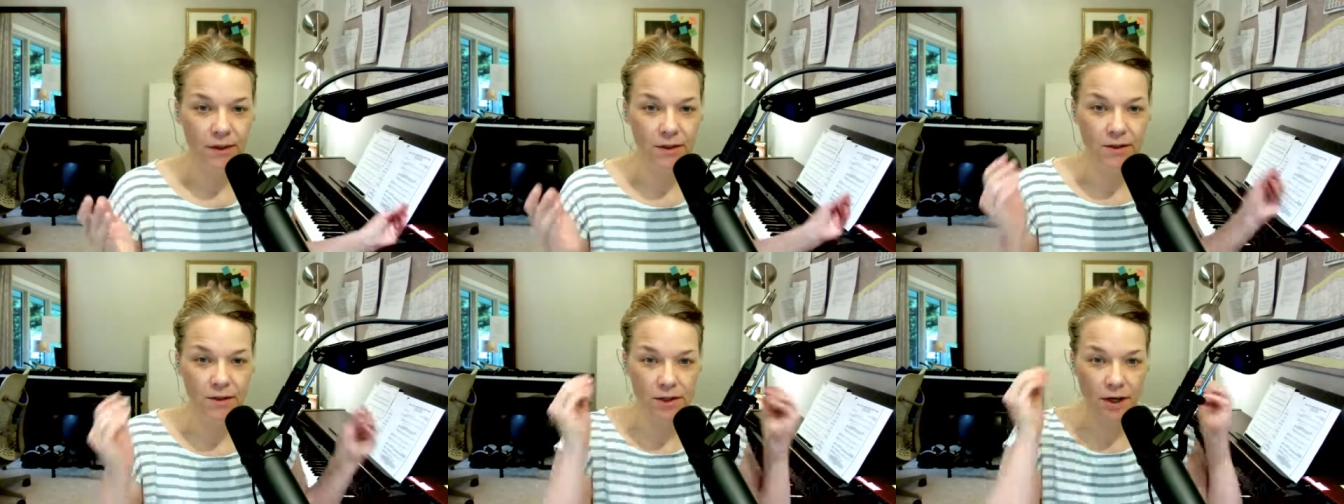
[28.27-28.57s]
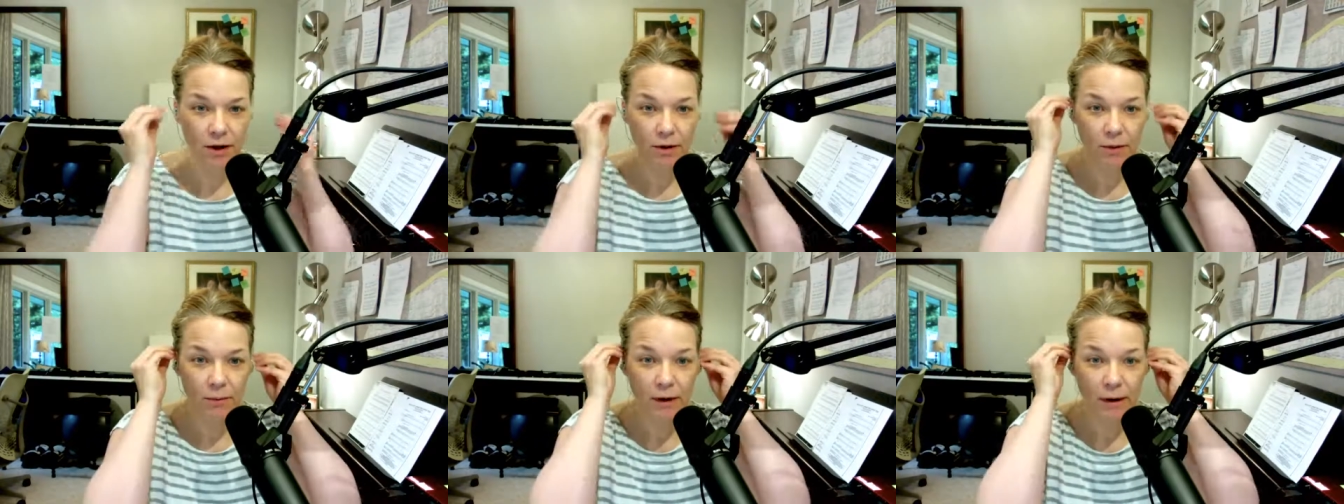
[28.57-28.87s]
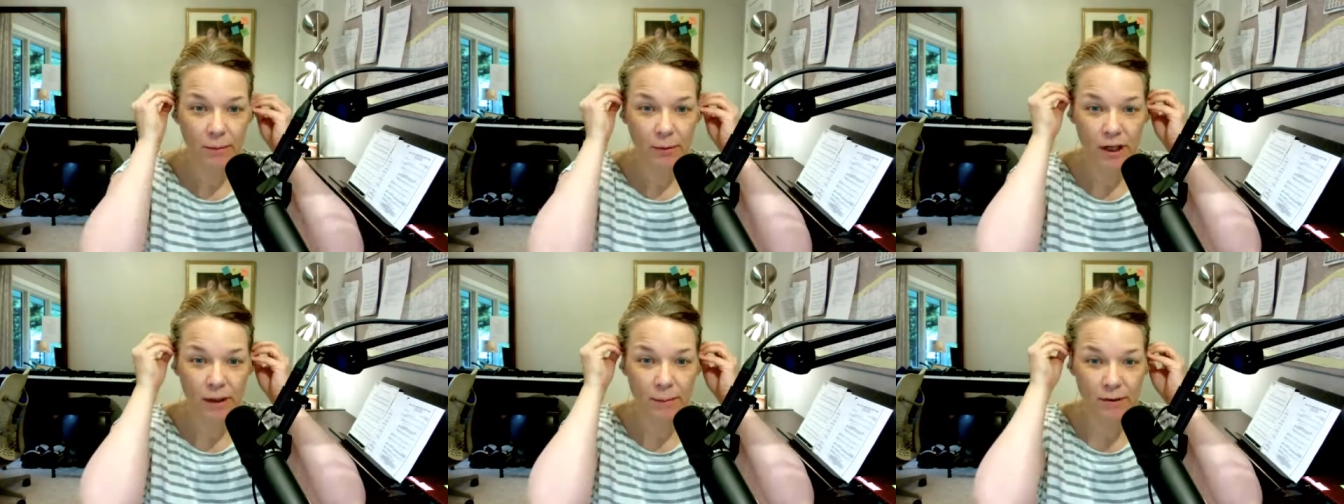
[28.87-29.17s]
So,
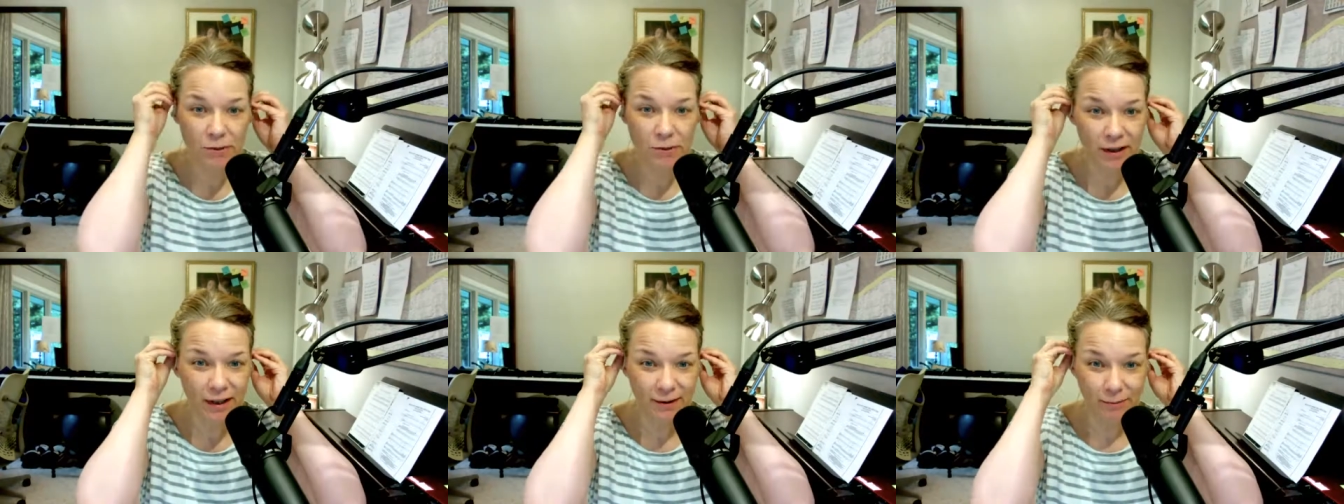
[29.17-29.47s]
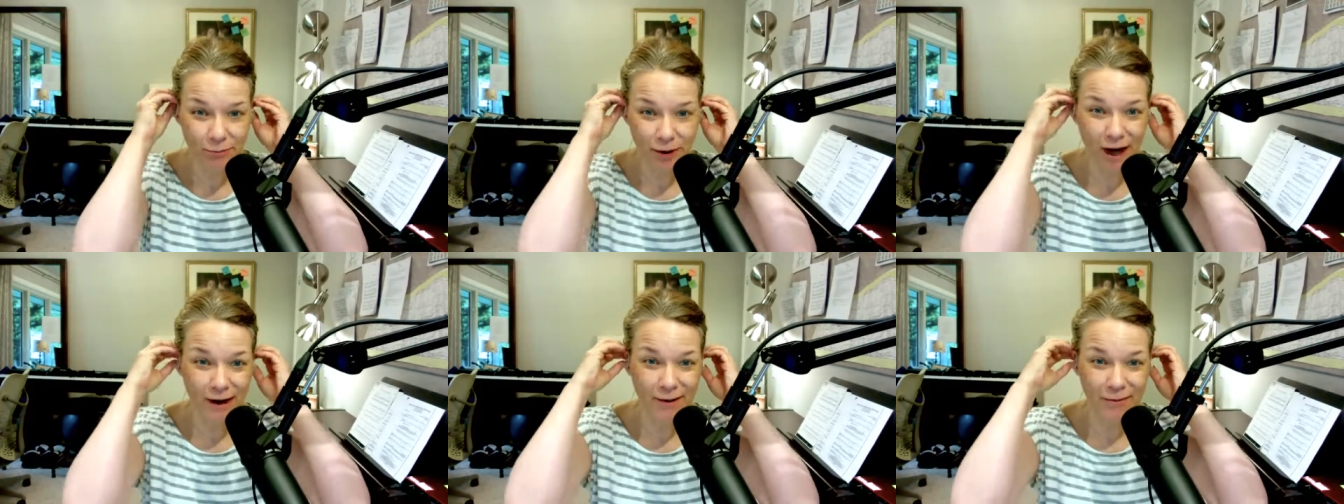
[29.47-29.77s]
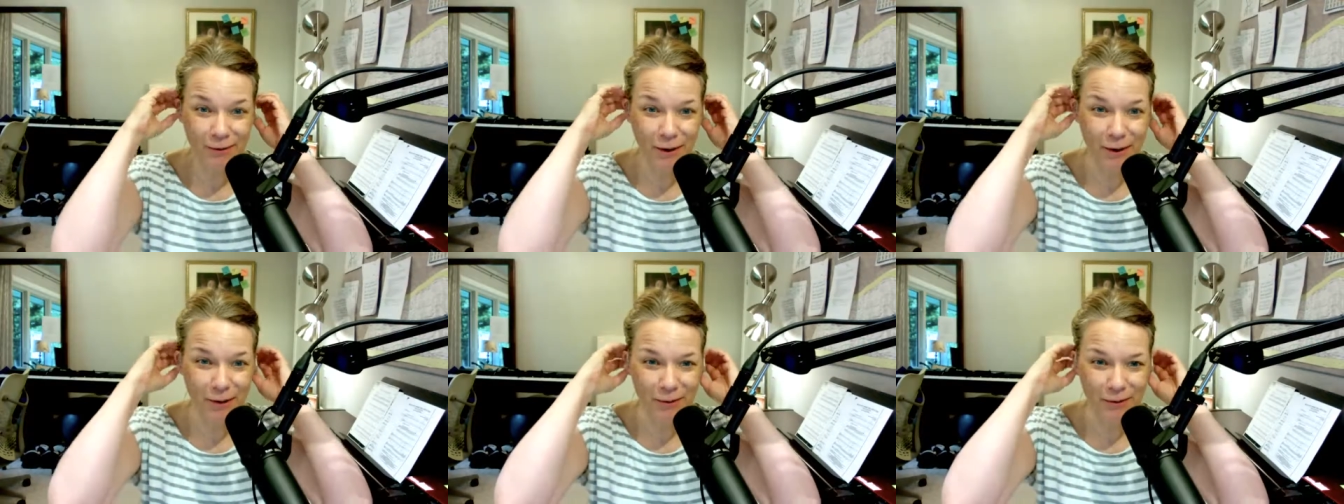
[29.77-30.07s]
and we're going to be doing a rock
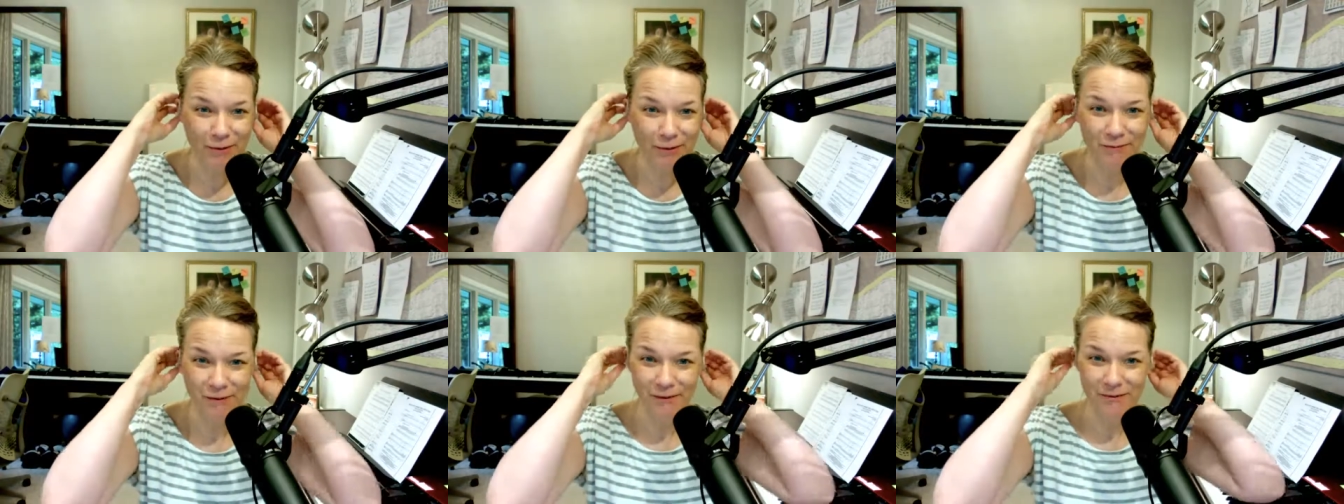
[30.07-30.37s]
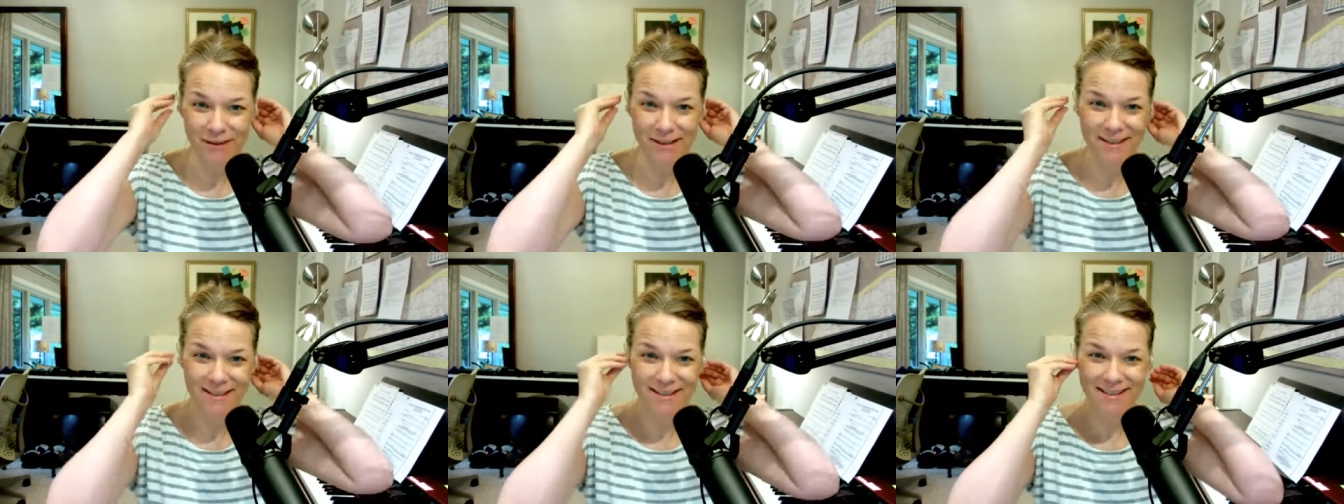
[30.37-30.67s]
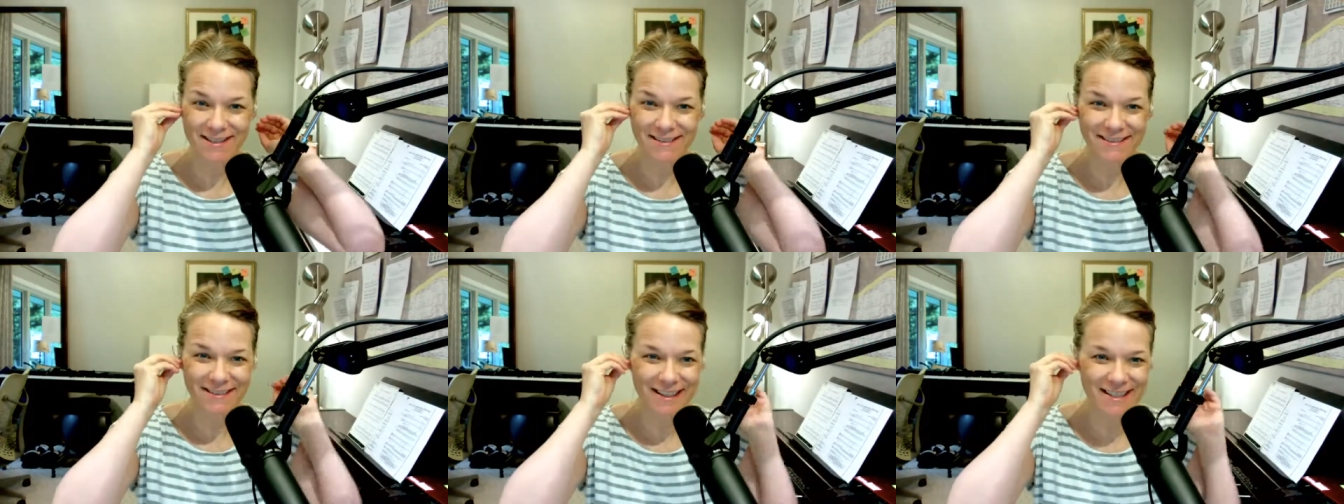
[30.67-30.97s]
and roll
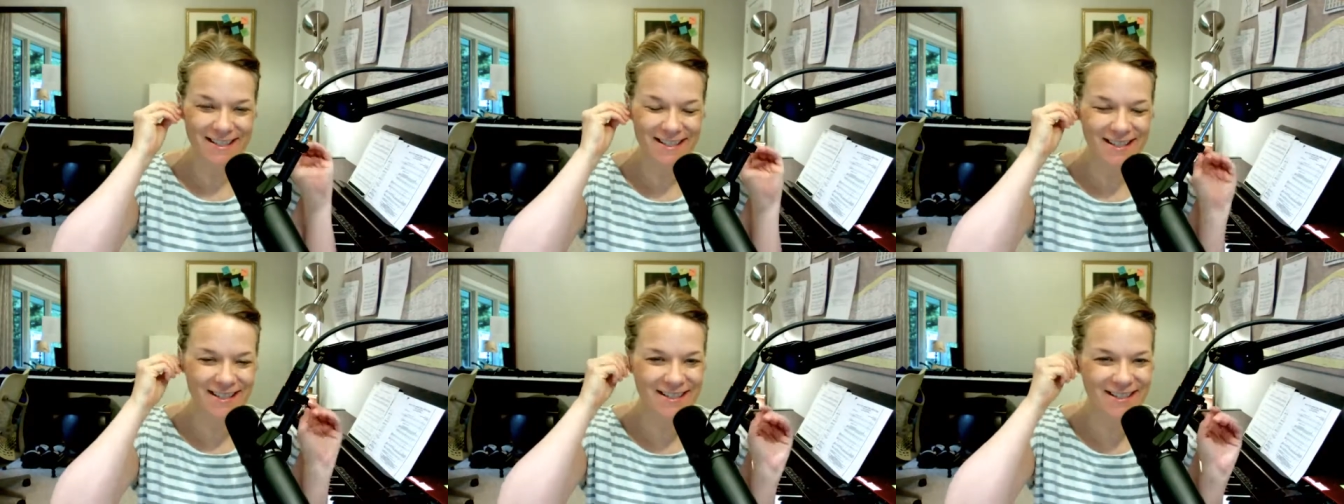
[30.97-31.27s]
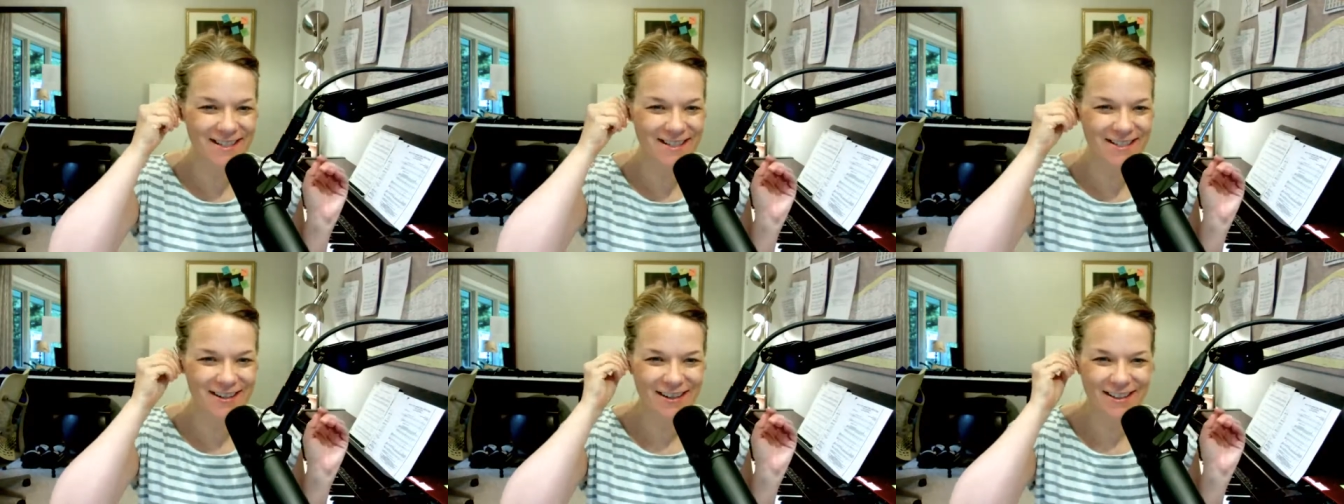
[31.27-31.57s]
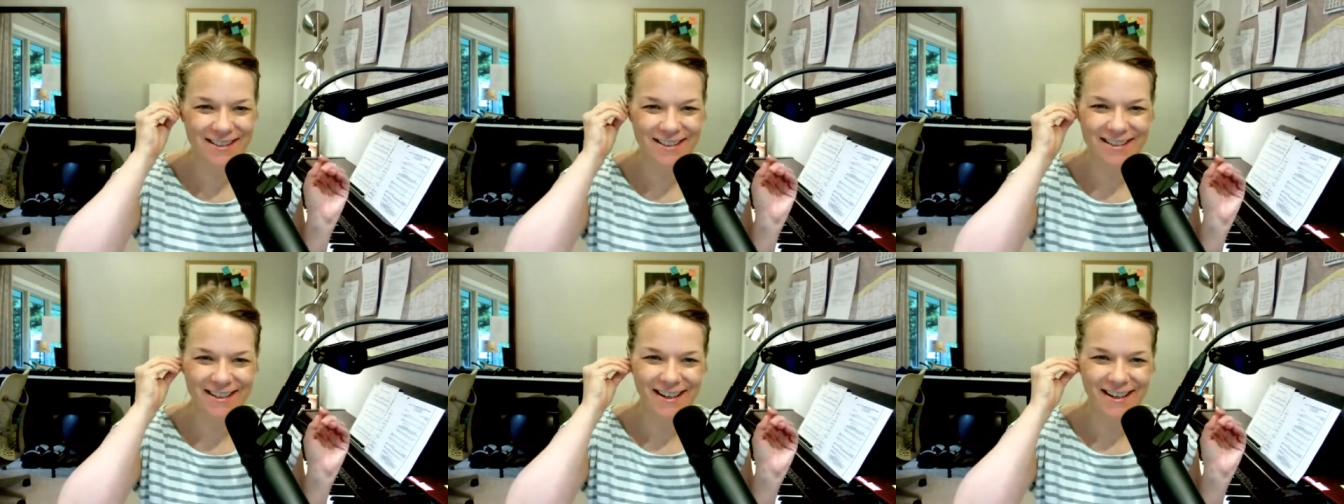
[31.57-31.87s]
50s and 60s songs.